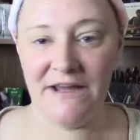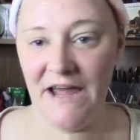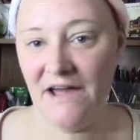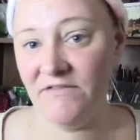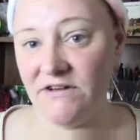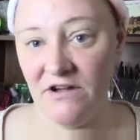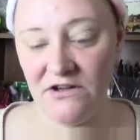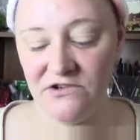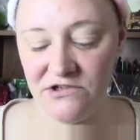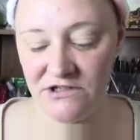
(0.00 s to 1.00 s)
I haven't
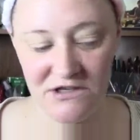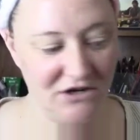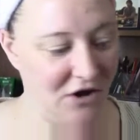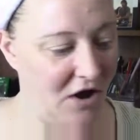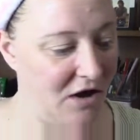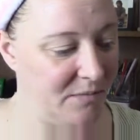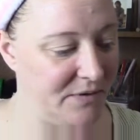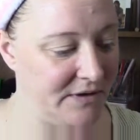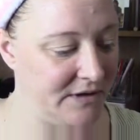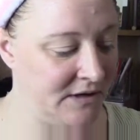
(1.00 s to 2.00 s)
touched it at all,
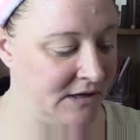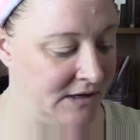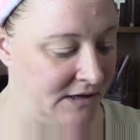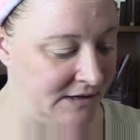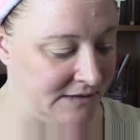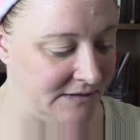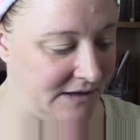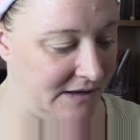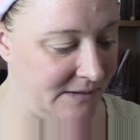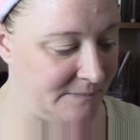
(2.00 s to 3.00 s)
but
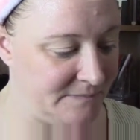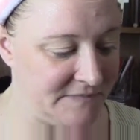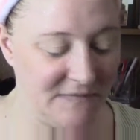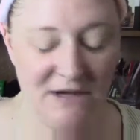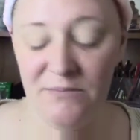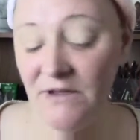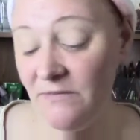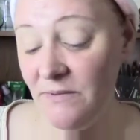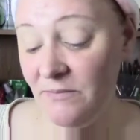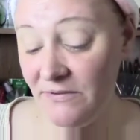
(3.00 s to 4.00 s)
there
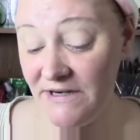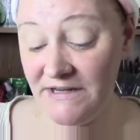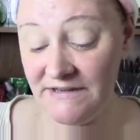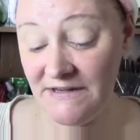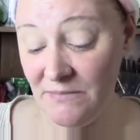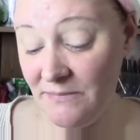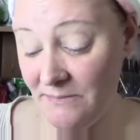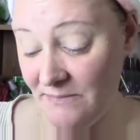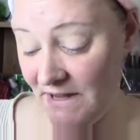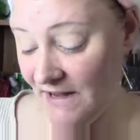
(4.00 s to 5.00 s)
must be pretty deep
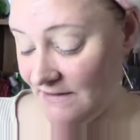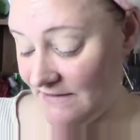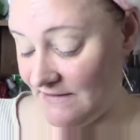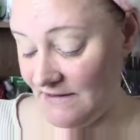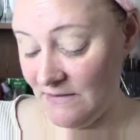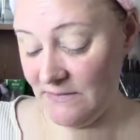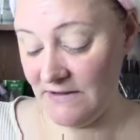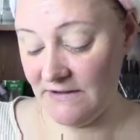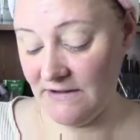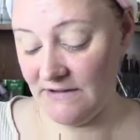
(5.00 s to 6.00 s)
pans in there
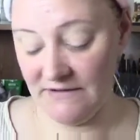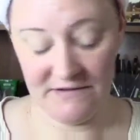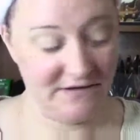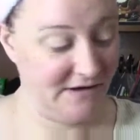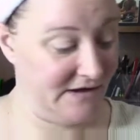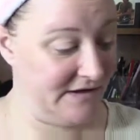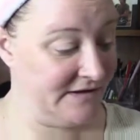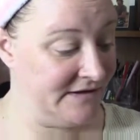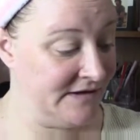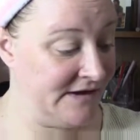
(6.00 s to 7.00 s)
because
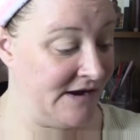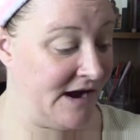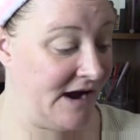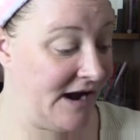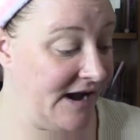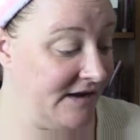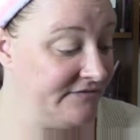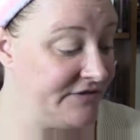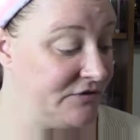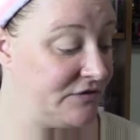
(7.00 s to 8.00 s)
I
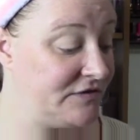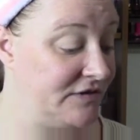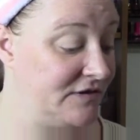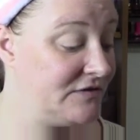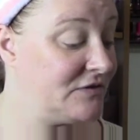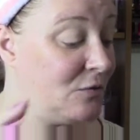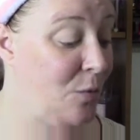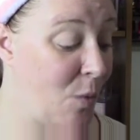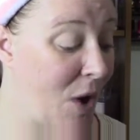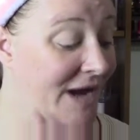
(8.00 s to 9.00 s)
have used this
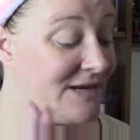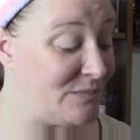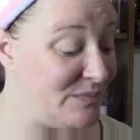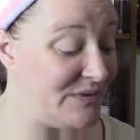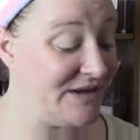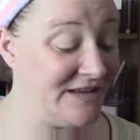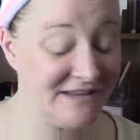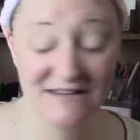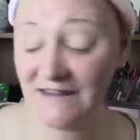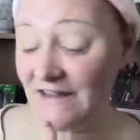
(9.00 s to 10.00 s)
quite a
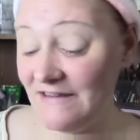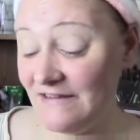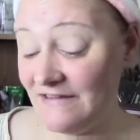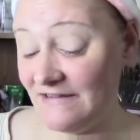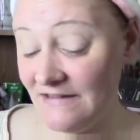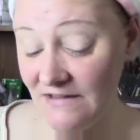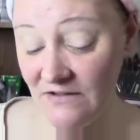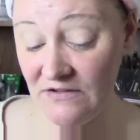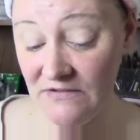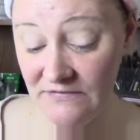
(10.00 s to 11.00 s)
bit and
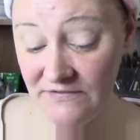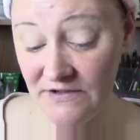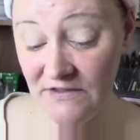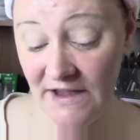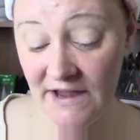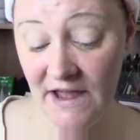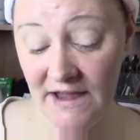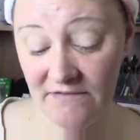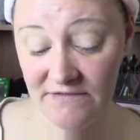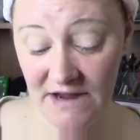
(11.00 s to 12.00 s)
still feel like I
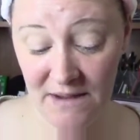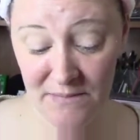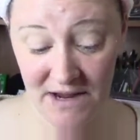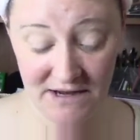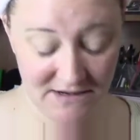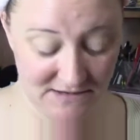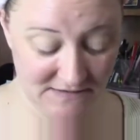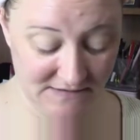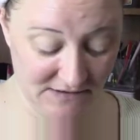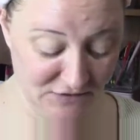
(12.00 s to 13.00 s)
have not made a
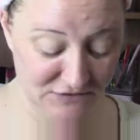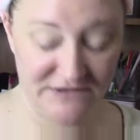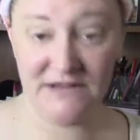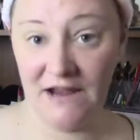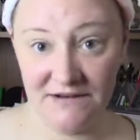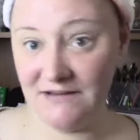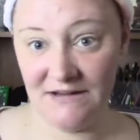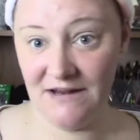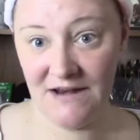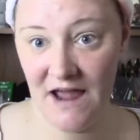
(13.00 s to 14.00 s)
single dent
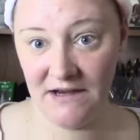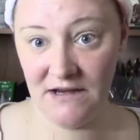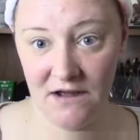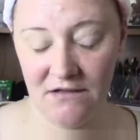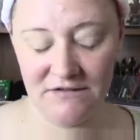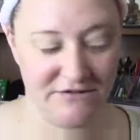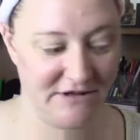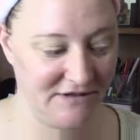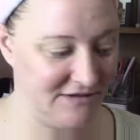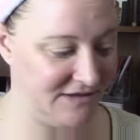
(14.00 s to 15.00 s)
in any color
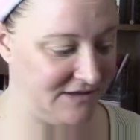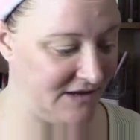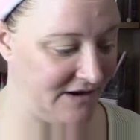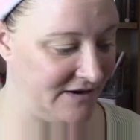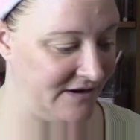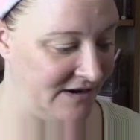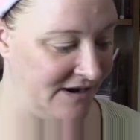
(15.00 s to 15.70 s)
that's in there.